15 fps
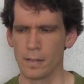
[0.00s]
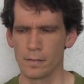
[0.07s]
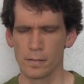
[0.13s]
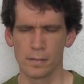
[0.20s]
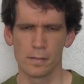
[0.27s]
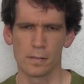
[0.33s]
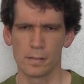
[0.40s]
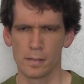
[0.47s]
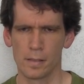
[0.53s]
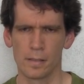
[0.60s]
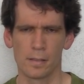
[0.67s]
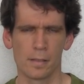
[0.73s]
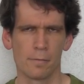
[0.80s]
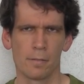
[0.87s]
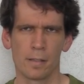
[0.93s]

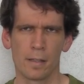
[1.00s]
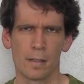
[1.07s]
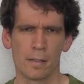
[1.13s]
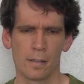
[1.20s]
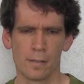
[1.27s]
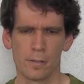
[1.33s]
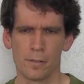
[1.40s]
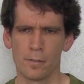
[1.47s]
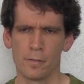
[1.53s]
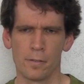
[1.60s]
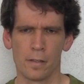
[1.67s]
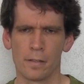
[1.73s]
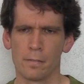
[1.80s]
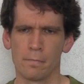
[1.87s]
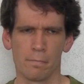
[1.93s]
Sounds like something I could
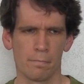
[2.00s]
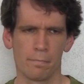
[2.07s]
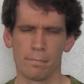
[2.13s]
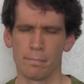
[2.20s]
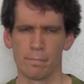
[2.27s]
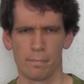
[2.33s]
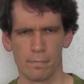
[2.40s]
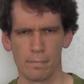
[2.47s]
do, and